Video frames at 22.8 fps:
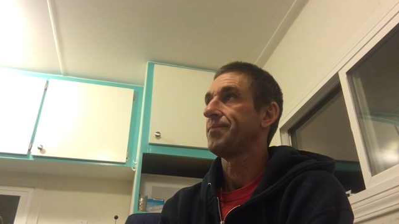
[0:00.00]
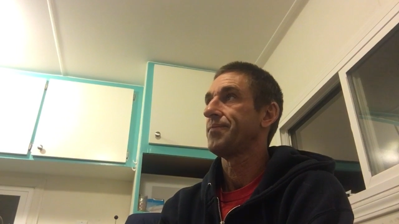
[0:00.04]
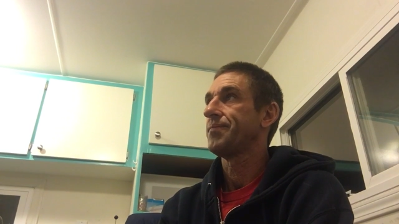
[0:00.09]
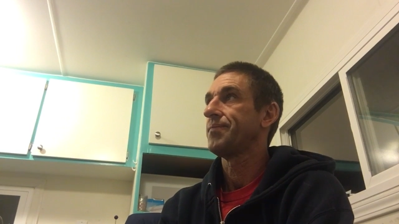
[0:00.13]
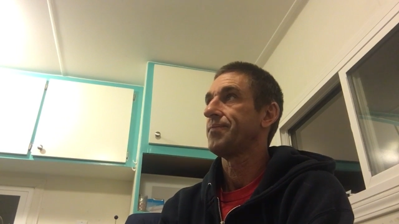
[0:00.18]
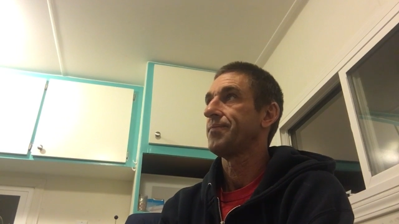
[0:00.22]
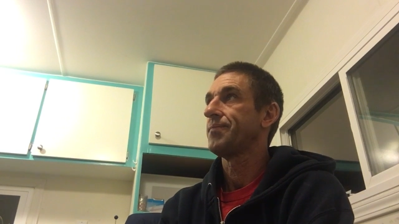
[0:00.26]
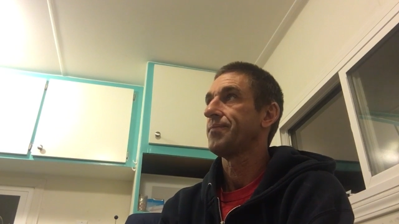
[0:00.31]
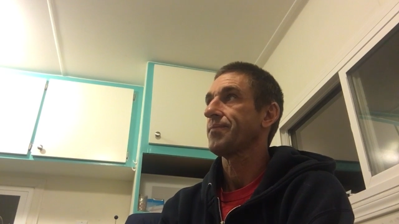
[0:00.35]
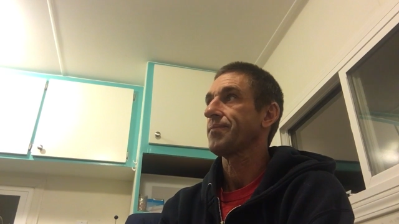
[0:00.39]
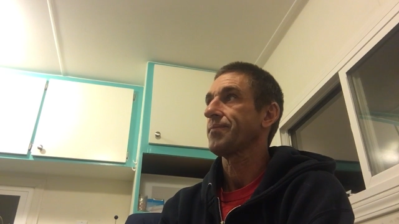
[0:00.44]

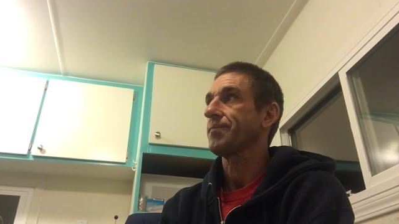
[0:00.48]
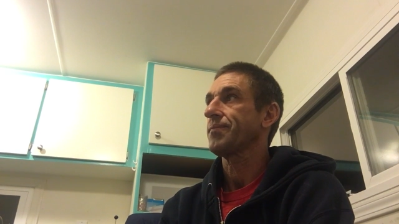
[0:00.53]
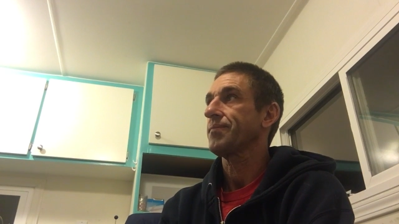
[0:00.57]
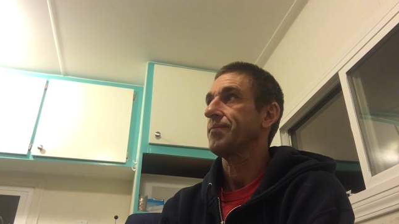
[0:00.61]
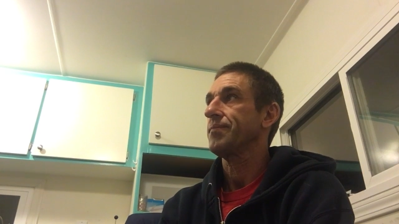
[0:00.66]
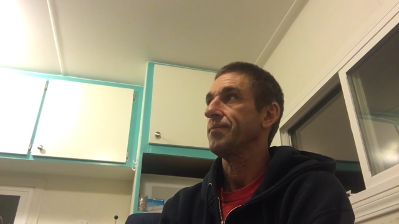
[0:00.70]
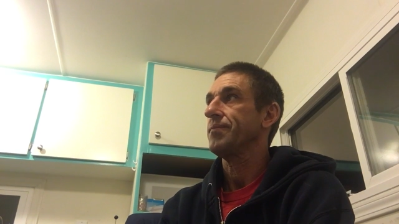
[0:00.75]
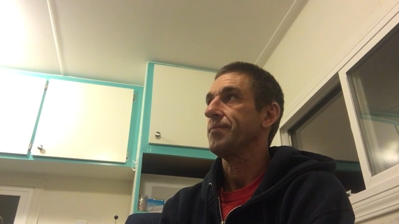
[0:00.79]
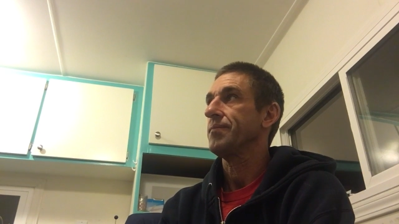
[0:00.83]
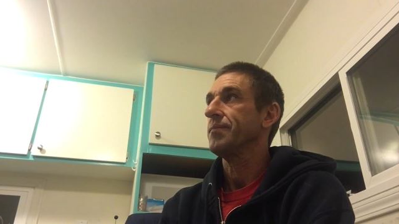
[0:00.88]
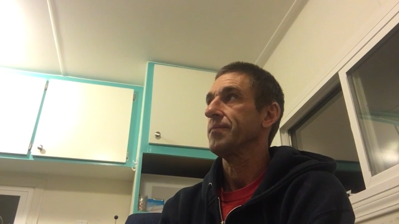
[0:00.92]

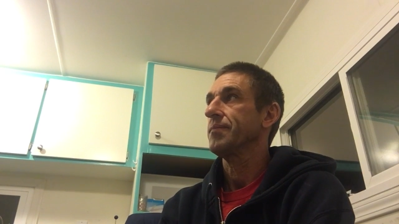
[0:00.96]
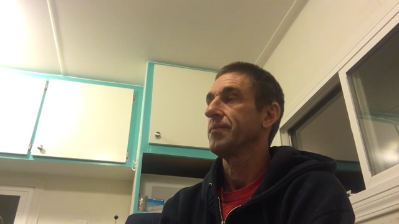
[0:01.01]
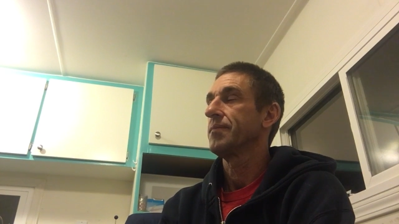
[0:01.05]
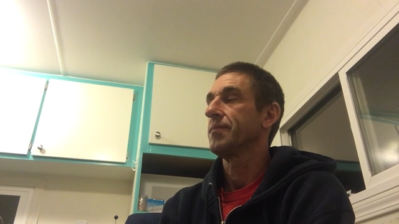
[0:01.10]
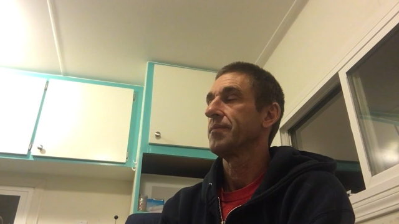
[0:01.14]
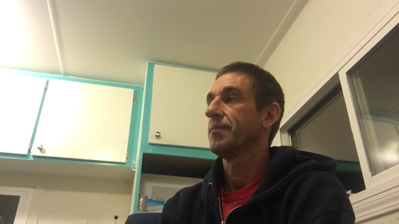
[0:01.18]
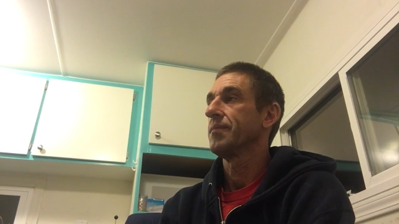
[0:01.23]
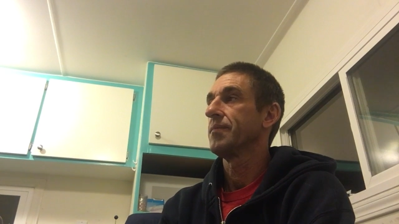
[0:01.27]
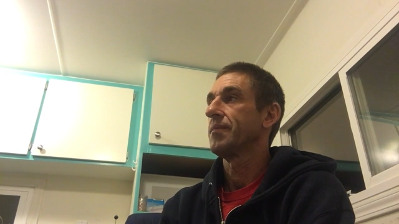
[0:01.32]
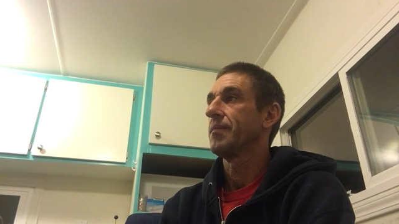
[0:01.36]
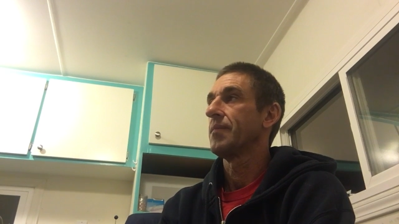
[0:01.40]

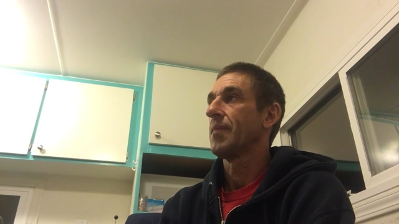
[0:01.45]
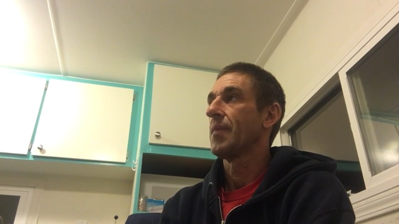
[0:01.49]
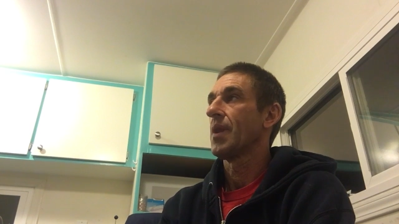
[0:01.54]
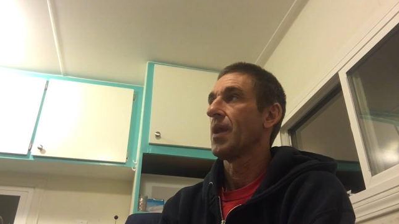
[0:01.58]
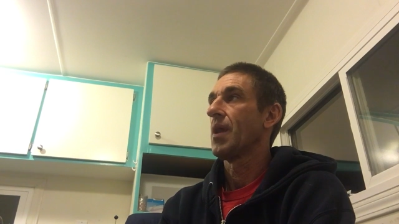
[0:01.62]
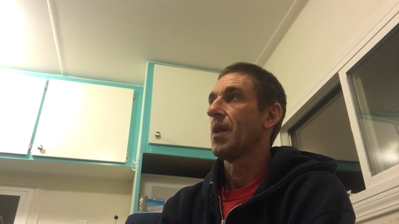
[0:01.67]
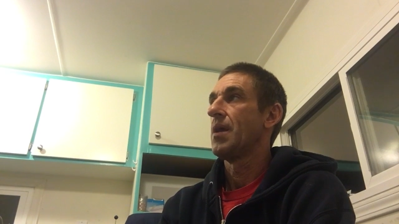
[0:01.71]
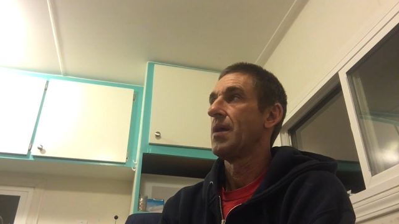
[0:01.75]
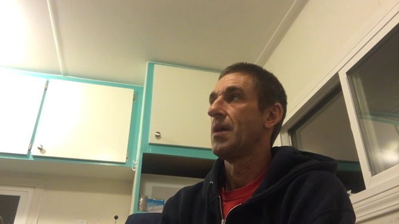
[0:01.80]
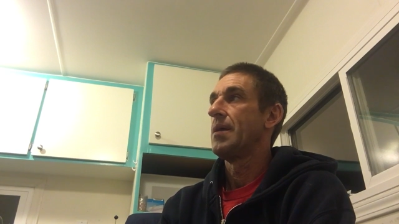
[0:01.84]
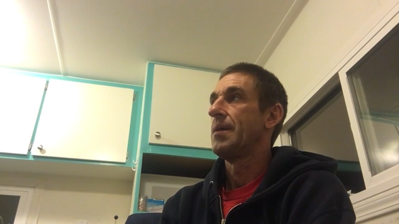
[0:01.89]

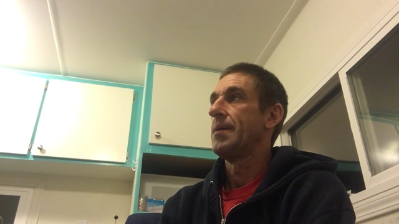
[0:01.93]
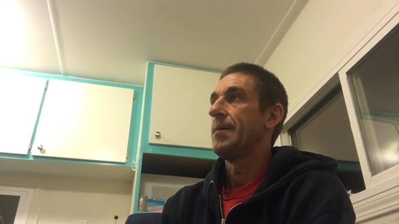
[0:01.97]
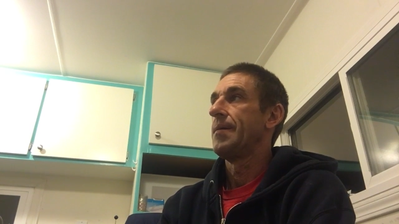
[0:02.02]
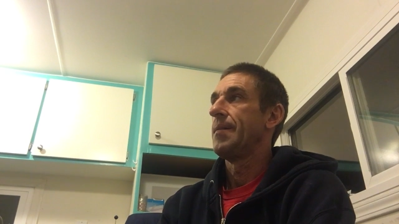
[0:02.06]
Nothing is said.